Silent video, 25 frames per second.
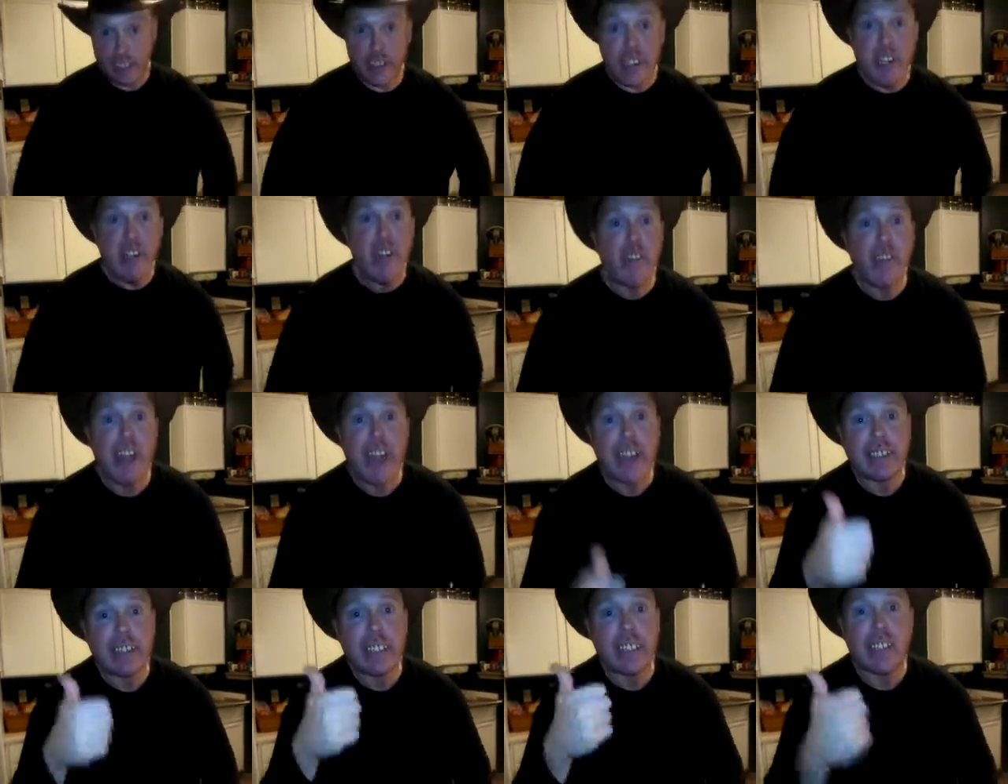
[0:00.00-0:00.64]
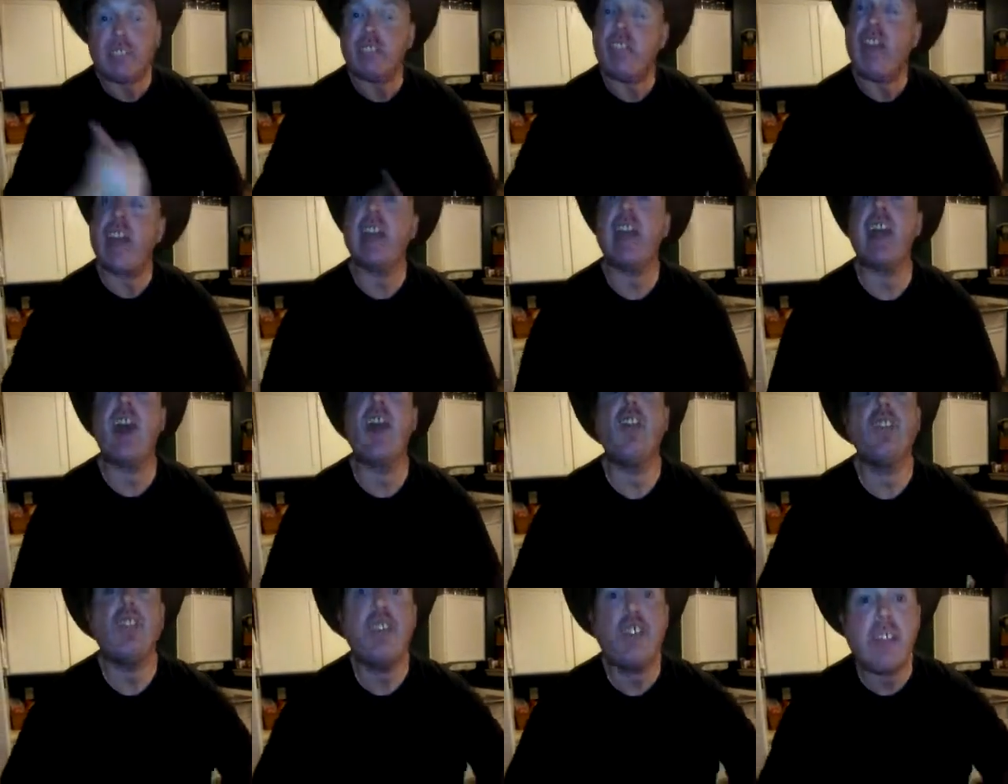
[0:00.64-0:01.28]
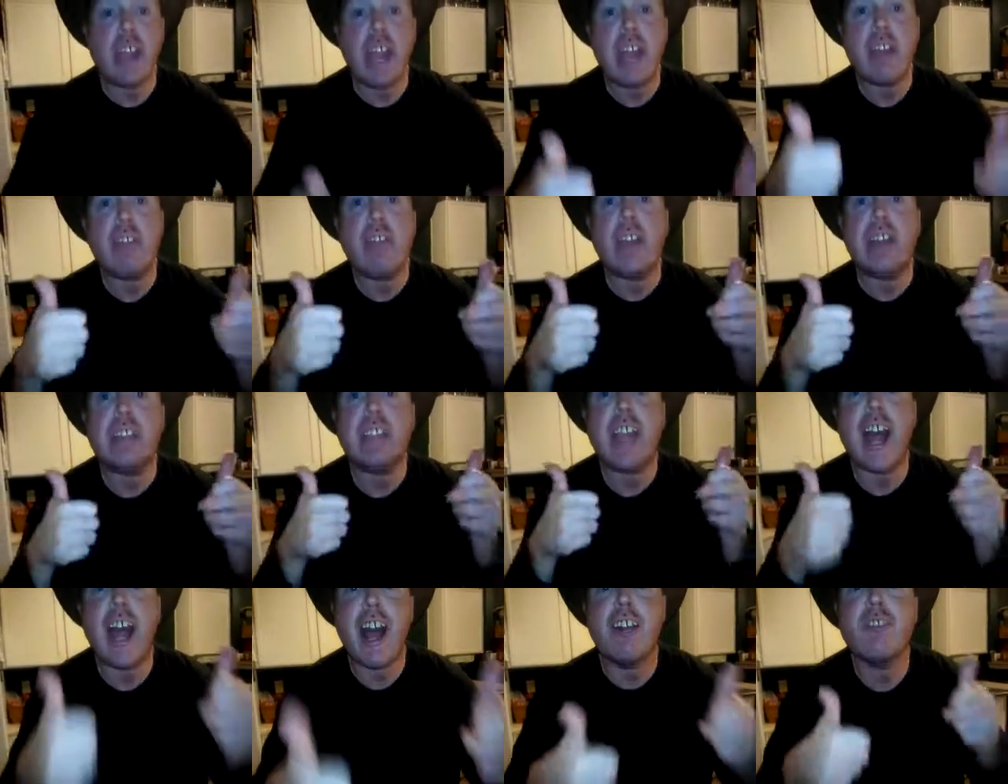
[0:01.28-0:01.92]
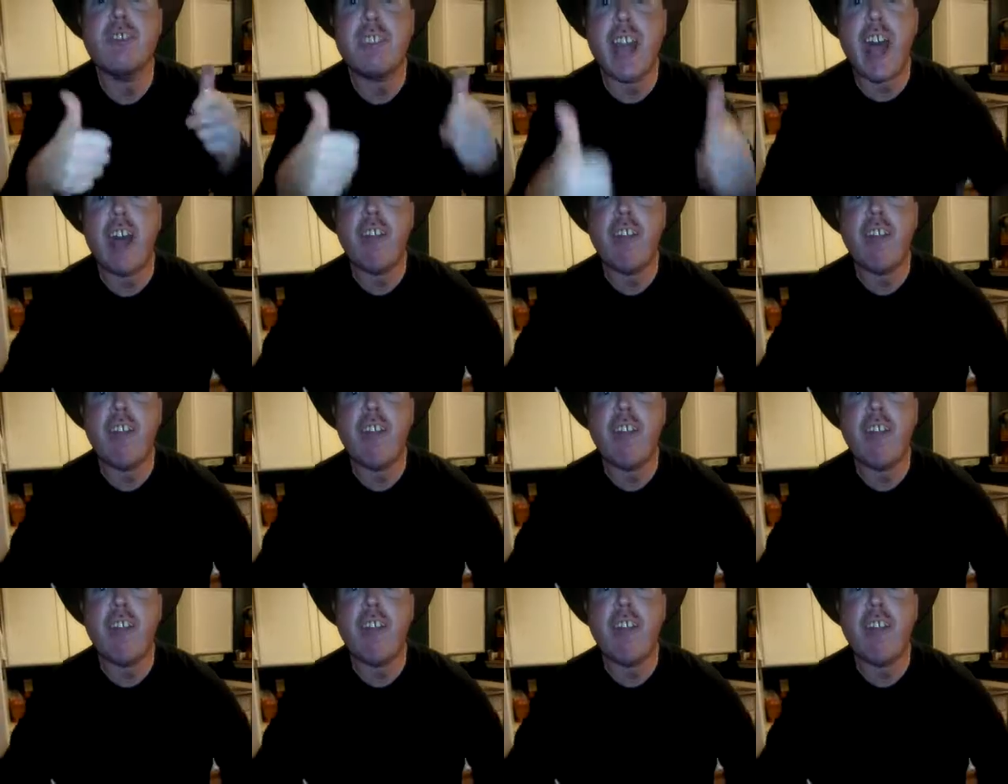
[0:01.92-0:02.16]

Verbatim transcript: You like this video, you give me thumbs